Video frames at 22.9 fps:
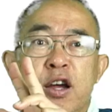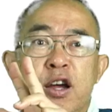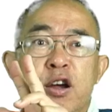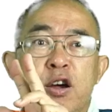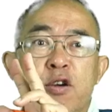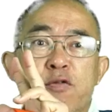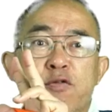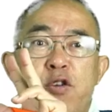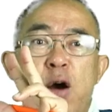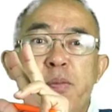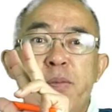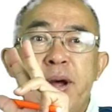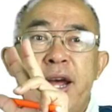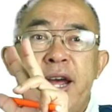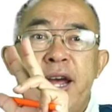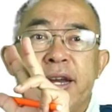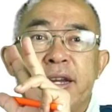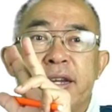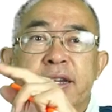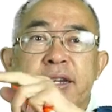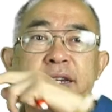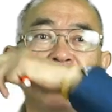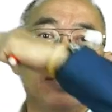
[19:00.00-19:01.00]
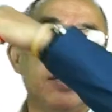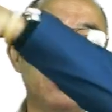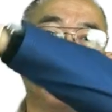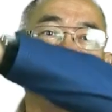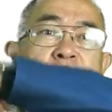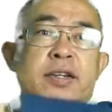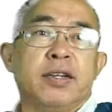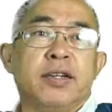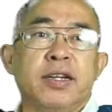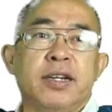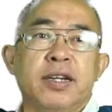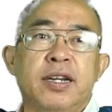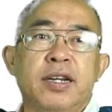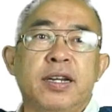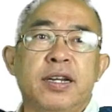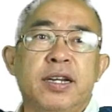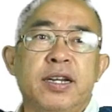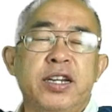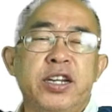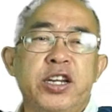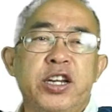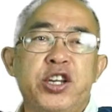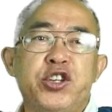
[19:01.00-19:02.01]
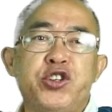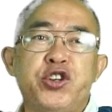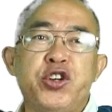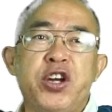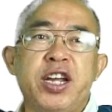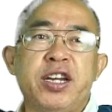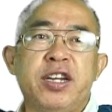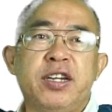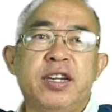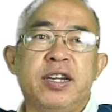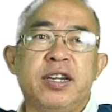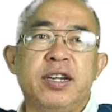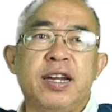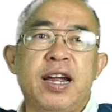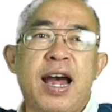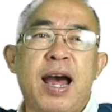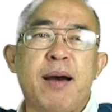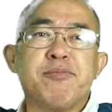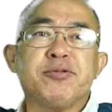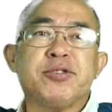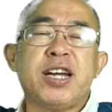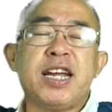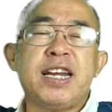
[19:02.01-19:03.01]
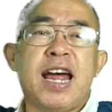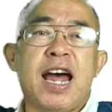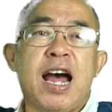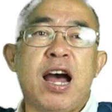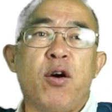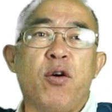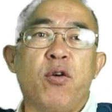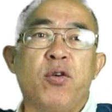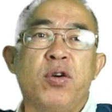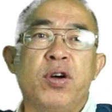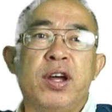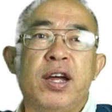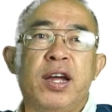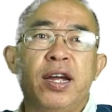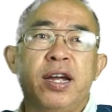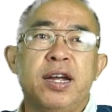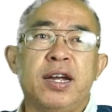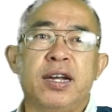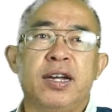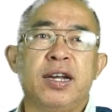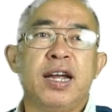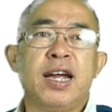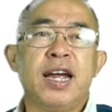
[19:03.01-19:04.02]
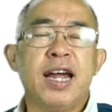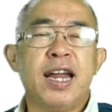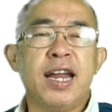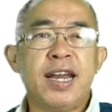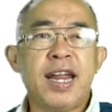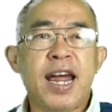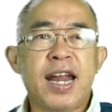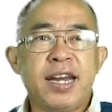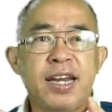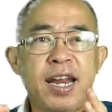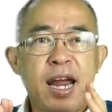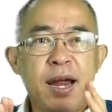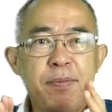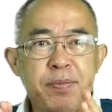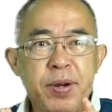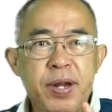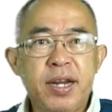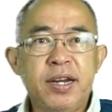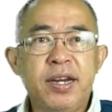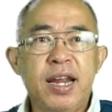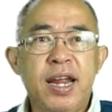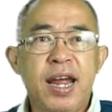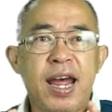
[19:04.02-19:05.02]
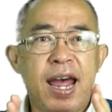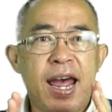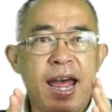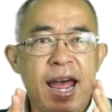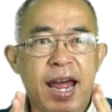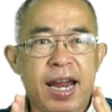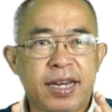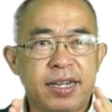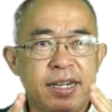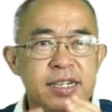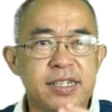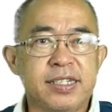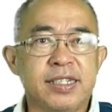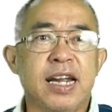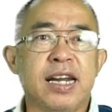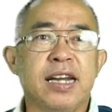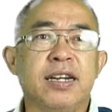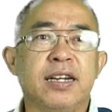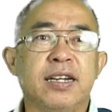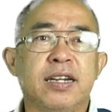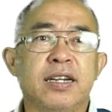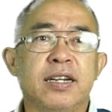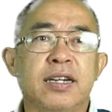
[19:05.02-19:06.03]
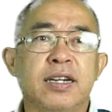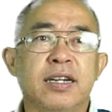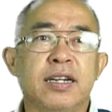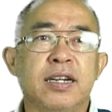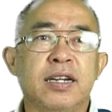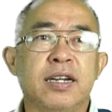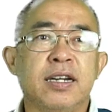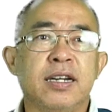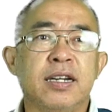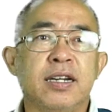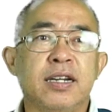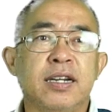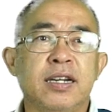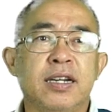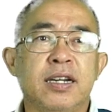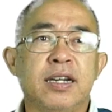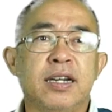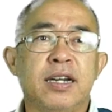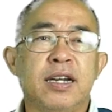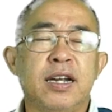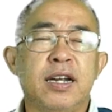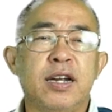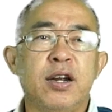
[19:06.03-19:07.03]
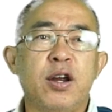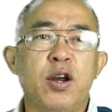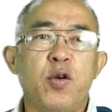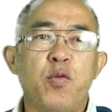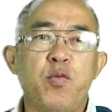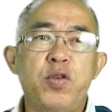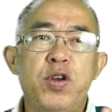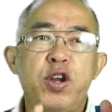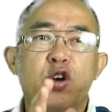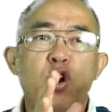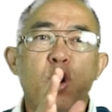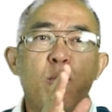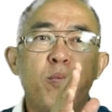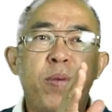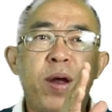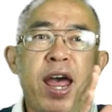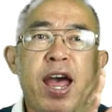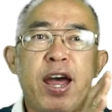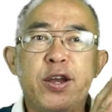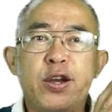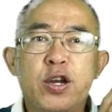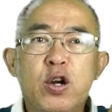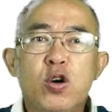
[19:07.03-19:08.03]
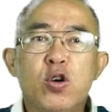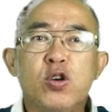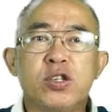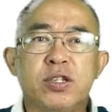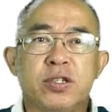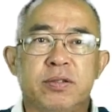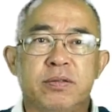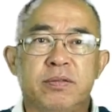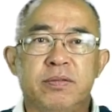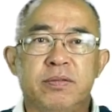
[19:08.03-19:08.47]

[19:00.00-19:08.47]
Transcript: from eight, it changed upside down. That happened at the sun. We compare those